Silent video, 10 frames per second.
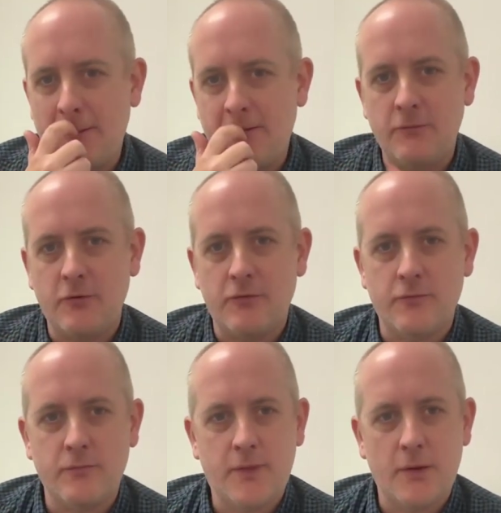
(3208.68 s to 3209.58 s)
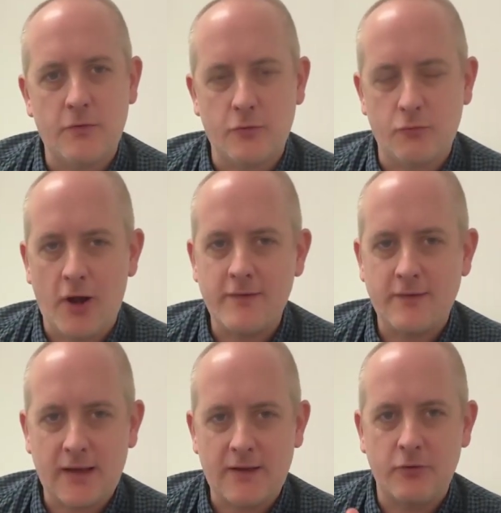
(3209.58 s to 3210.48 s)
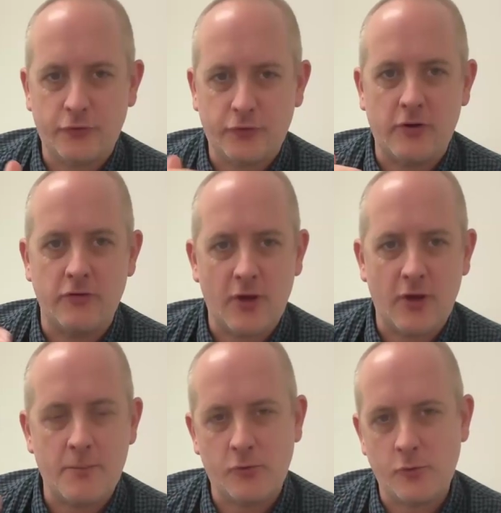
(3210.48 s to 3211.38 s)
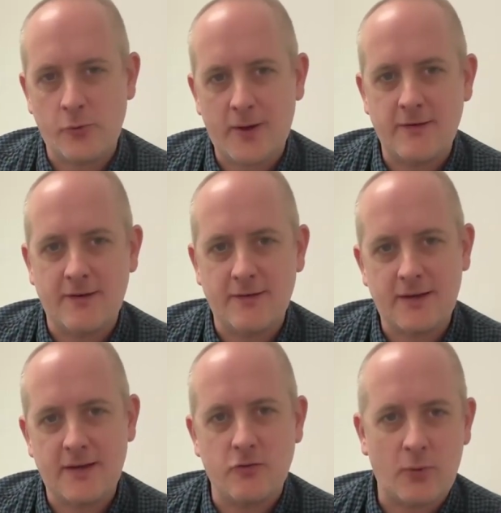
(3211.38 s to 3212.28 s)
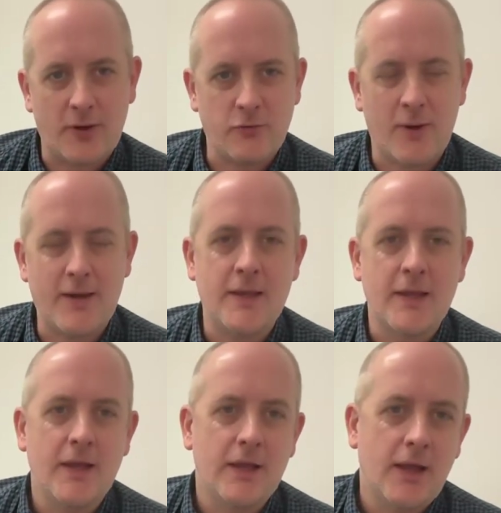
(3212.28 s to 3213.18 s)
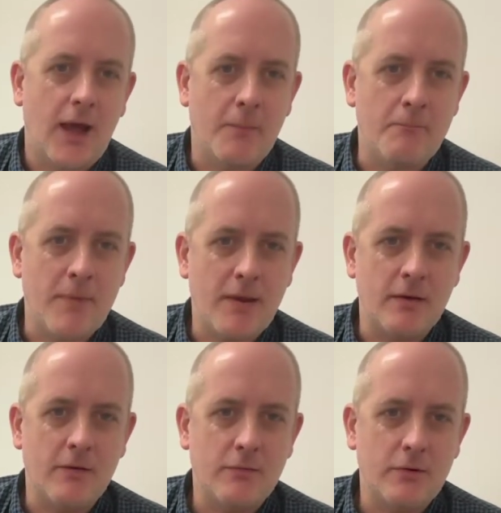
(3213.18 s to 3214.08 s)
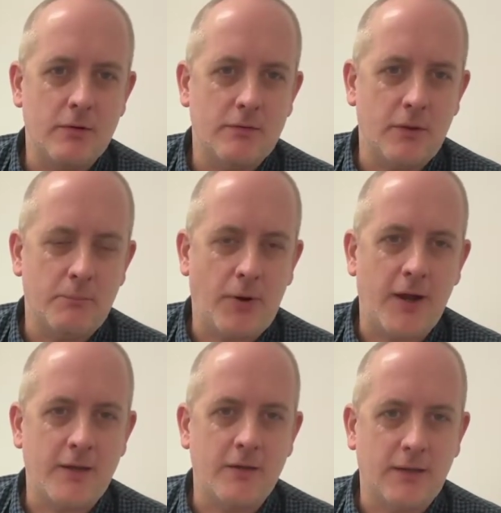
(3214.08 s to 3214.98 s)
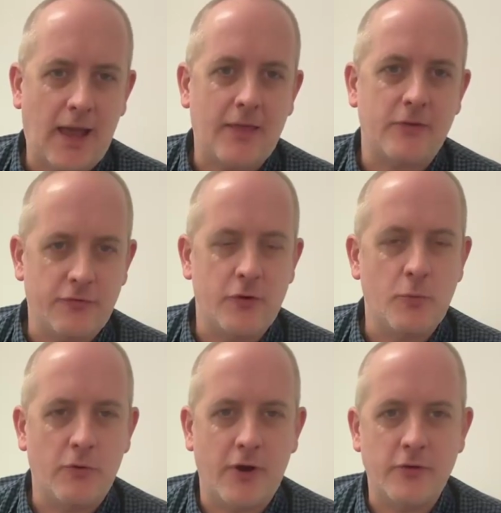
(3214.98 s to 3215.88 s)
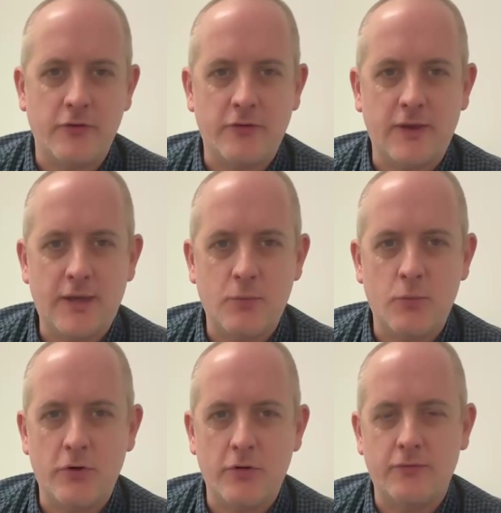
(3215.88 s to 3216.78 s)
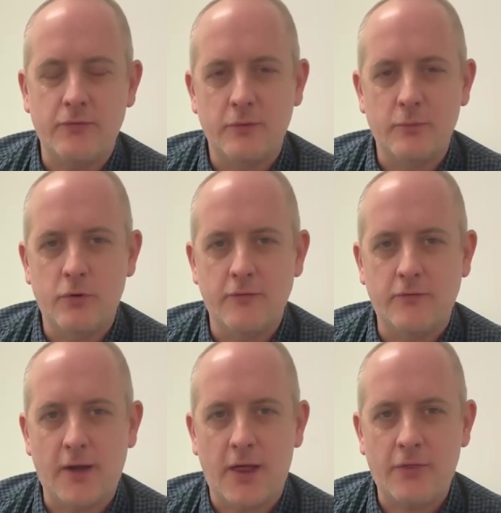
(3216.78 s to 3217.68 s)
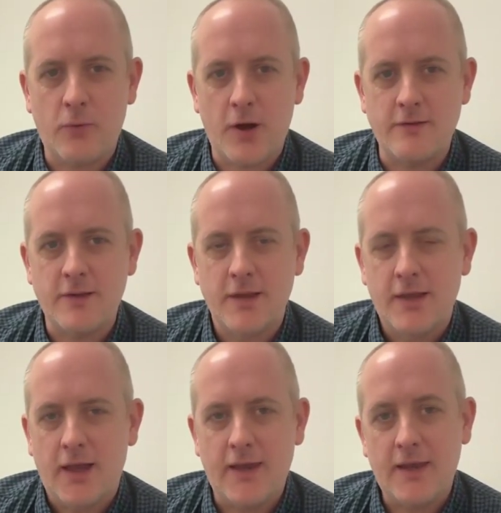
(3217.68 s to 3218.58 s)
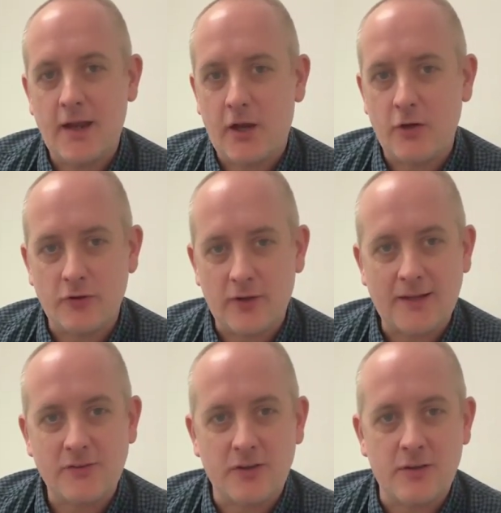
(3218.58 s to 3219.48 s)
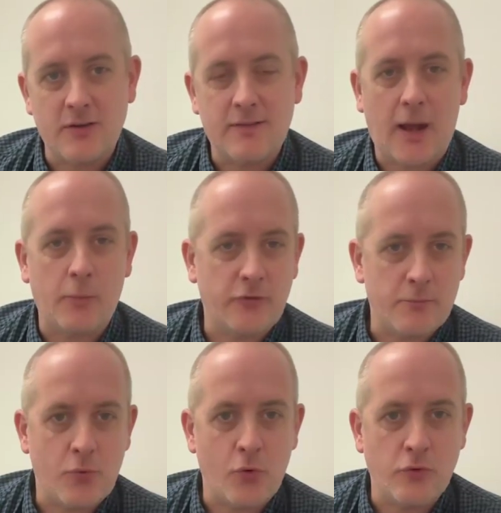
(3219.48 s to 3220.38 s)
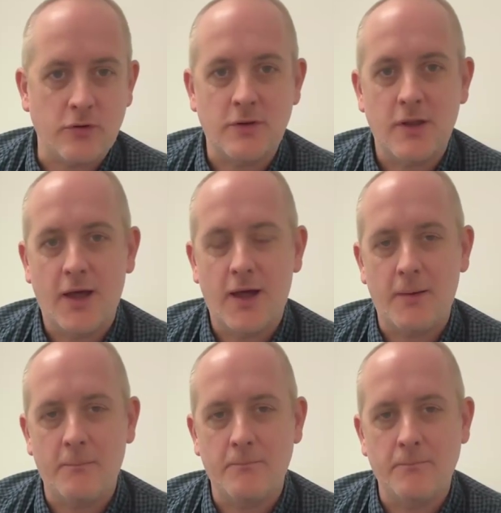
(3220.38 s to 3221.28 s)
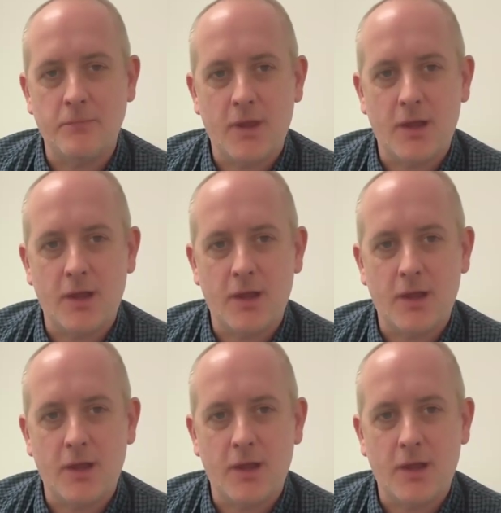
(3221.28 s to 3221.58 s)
in terms of the rising levels of concern between 2016 and 2020 meant that Biden gathered a few more voters than he would have done otherwise. And in a close election, that was important. And